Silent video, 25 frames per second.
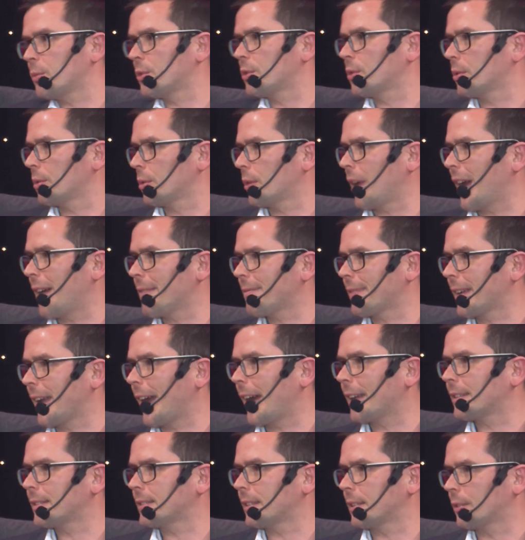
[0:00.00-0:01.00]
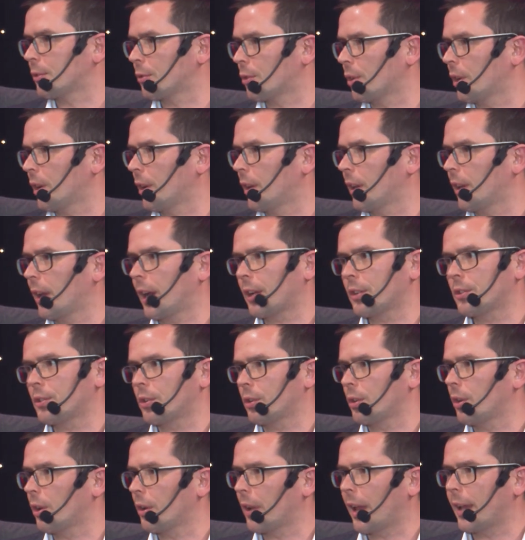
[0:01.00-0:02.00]
to have guts and really
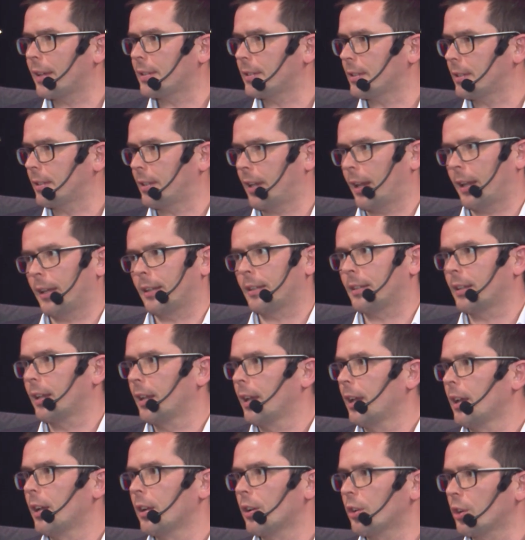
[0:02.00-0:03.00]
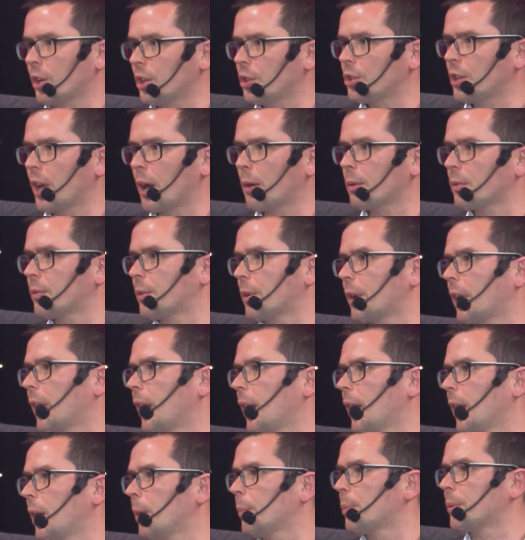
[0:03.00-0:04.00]
actually don't hesitate. Reach out for
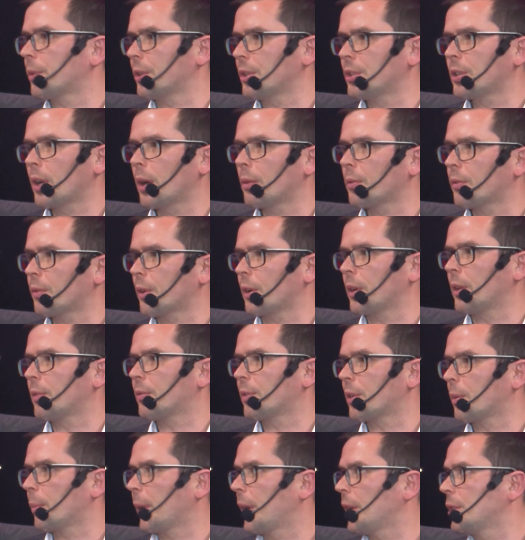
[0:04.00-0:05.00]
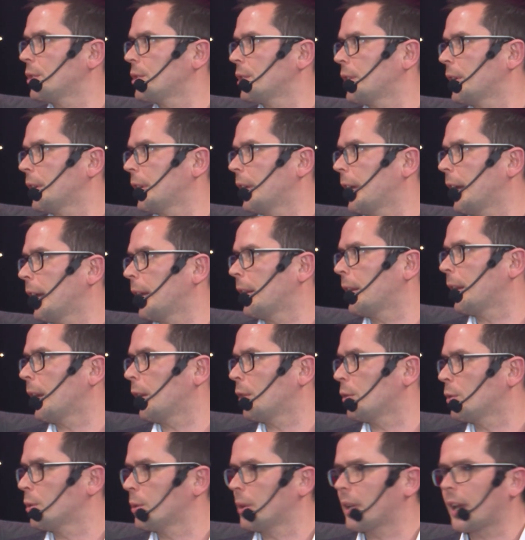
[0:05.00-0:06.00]
help, reach out for information,
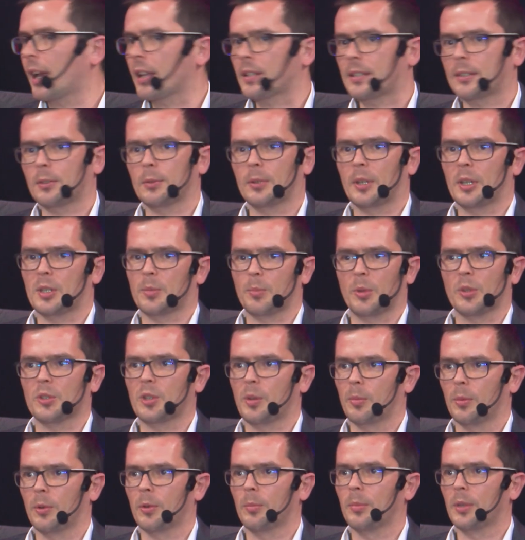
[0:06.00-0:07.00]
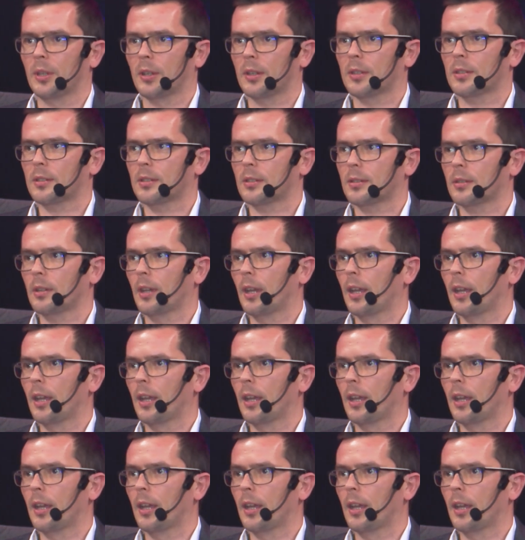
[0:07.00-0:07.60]
and do it as soon as possible. Because